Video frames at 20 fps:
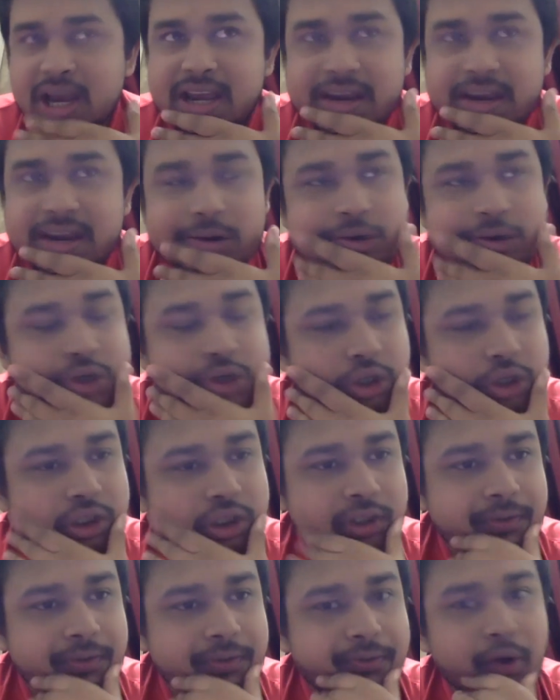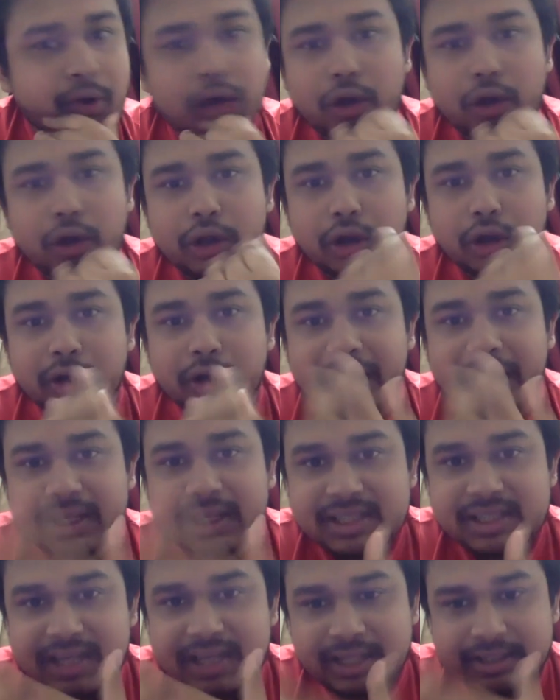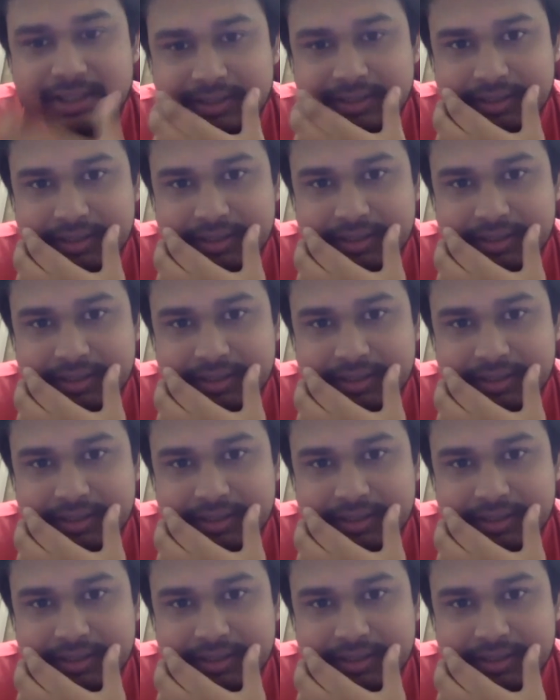you should follow your instincts.